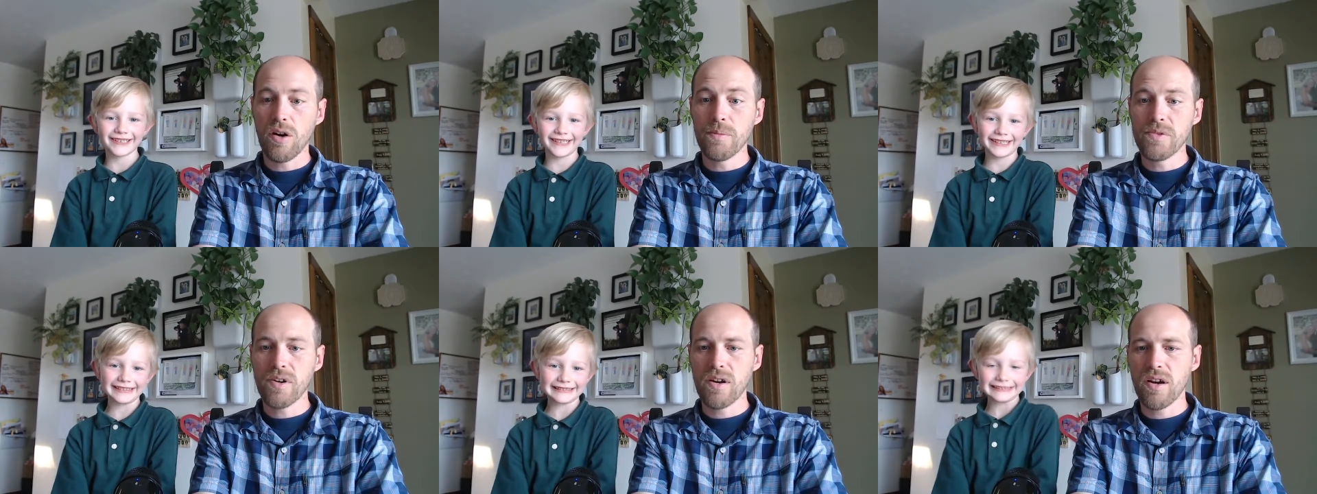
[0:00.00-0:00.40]

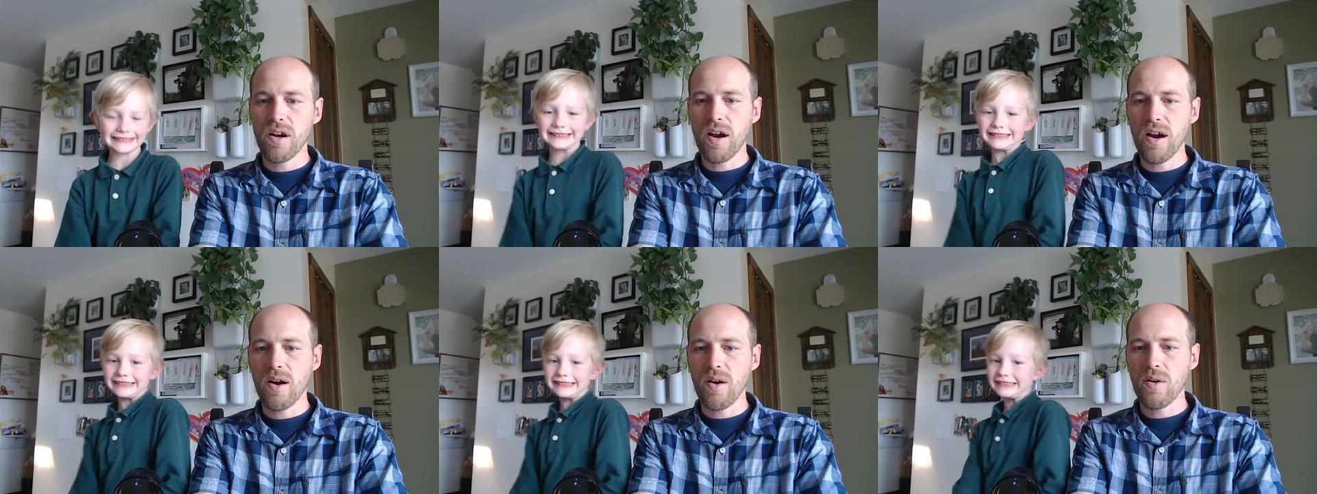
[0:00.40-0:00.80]
Speaker 1: I'm sorry,
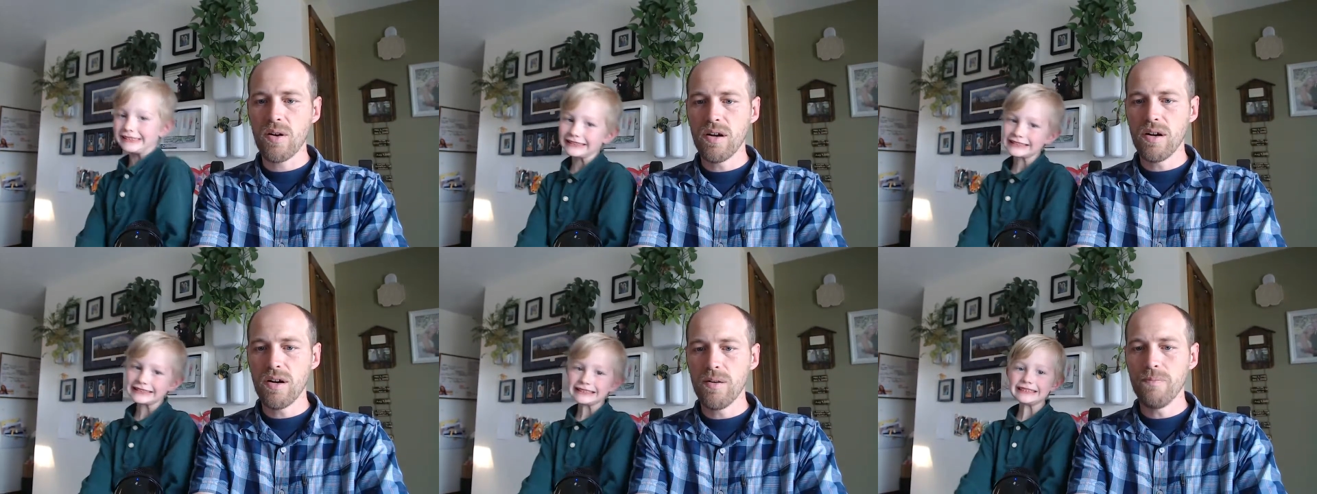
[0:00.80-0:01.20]

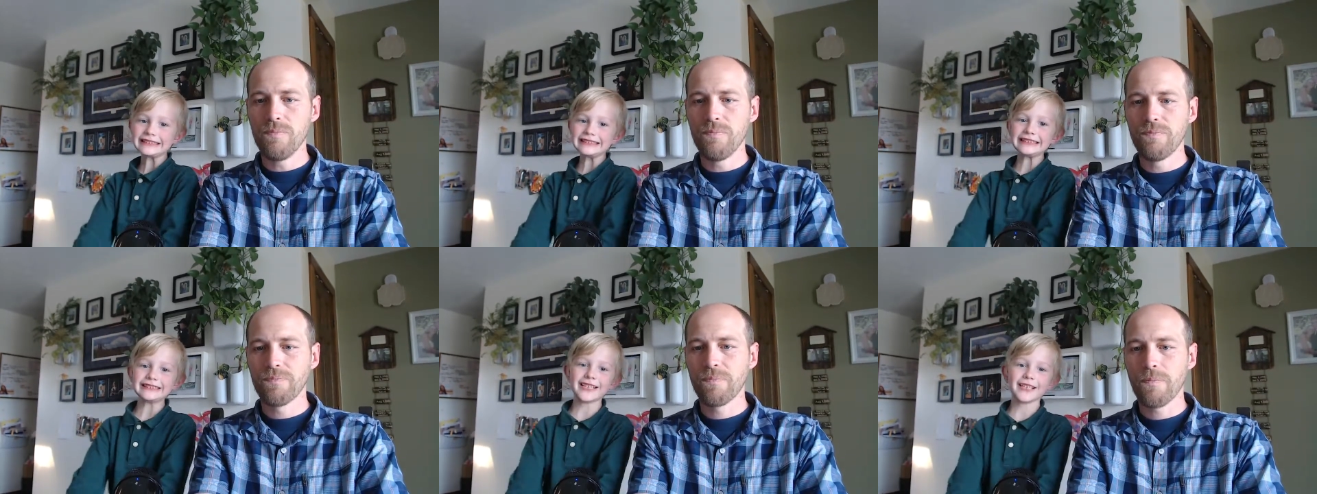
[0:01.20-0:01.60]
our um,
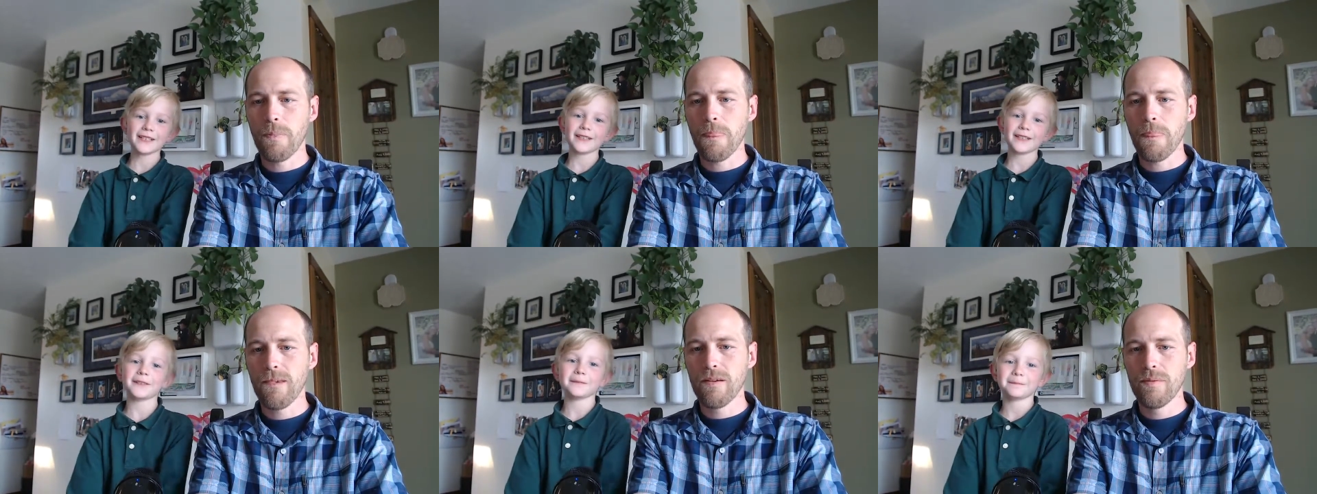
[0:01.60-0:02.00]

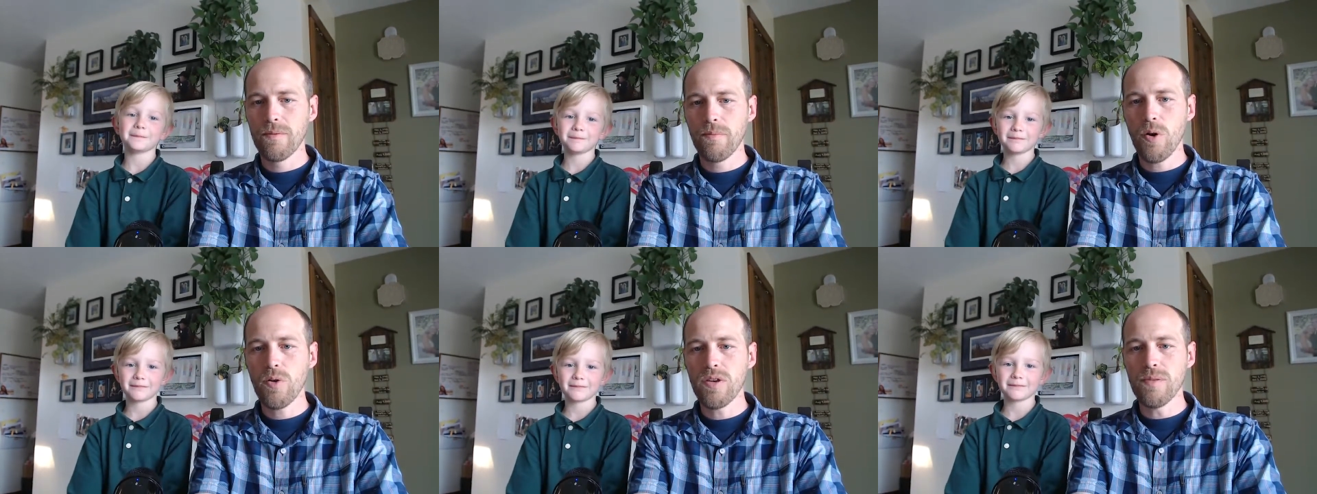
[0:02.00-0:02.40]

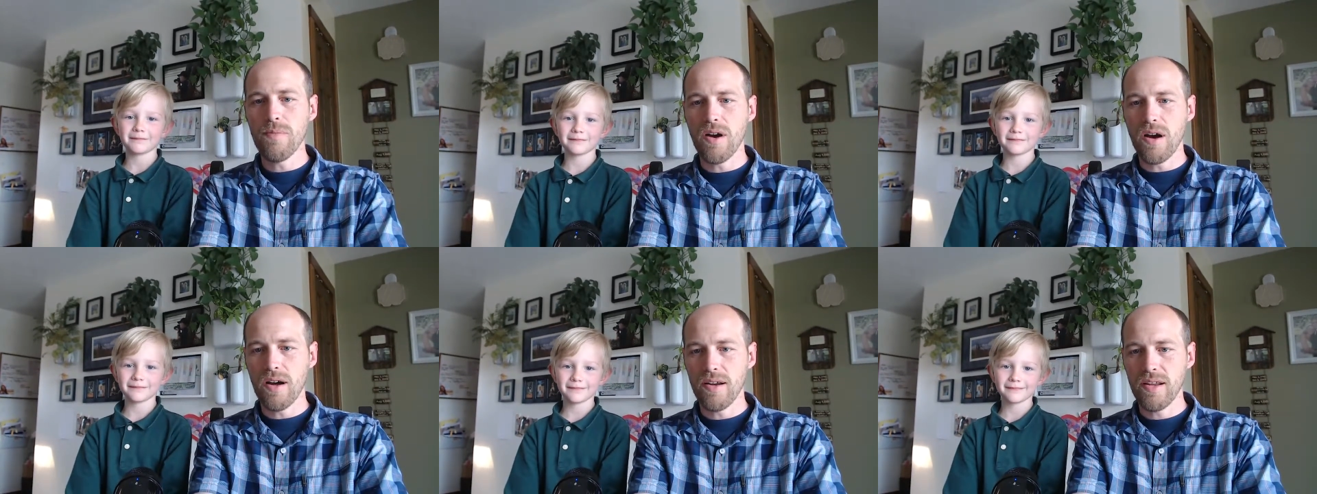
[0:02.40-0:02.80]

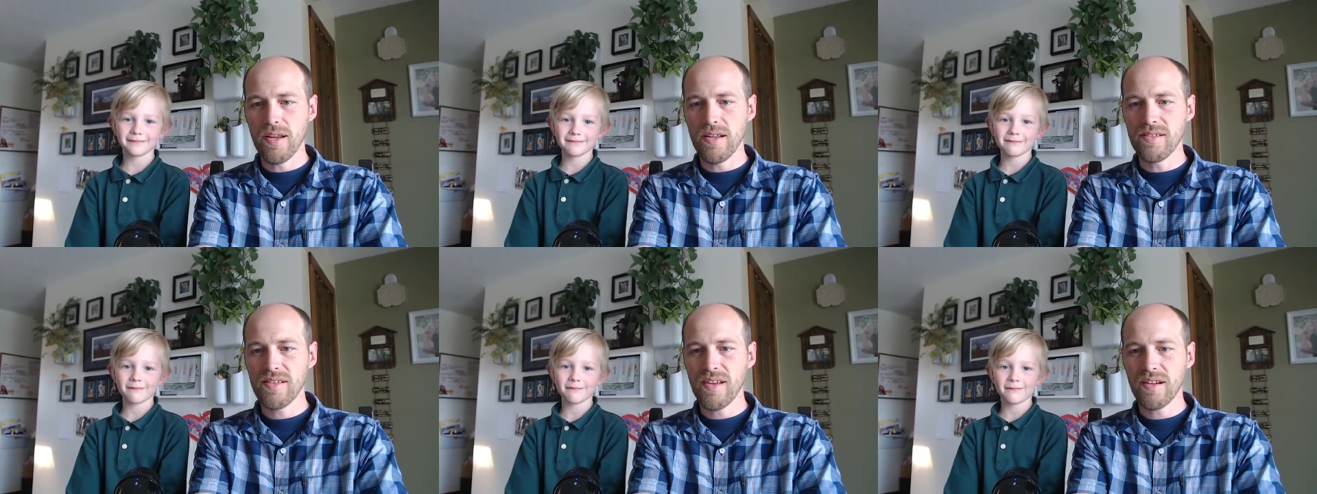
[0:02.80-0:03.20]
Pokemon
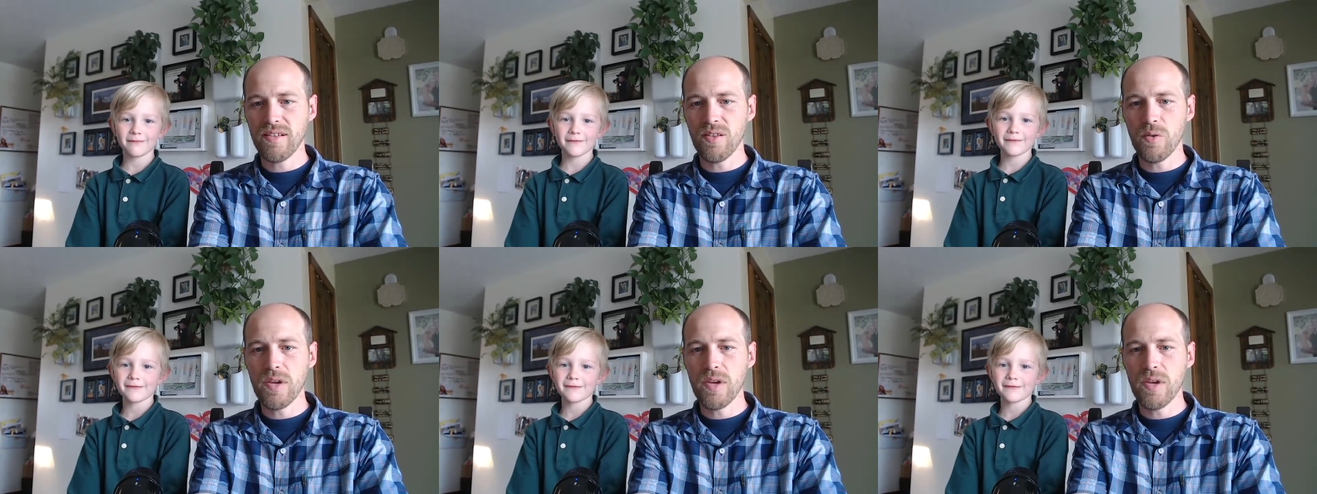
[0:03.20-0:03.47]
insect of the